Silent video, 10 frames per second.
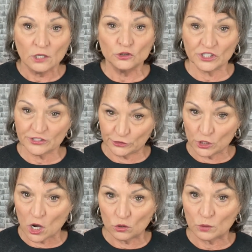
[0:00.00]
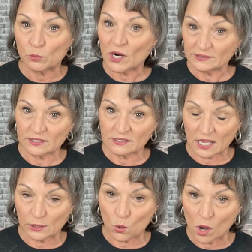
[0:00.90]
Just know the prices I
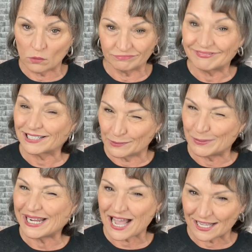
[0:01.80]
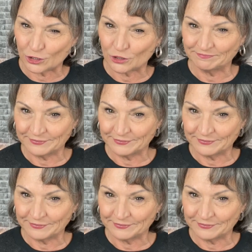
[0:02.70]
quote, they're gonna be higher.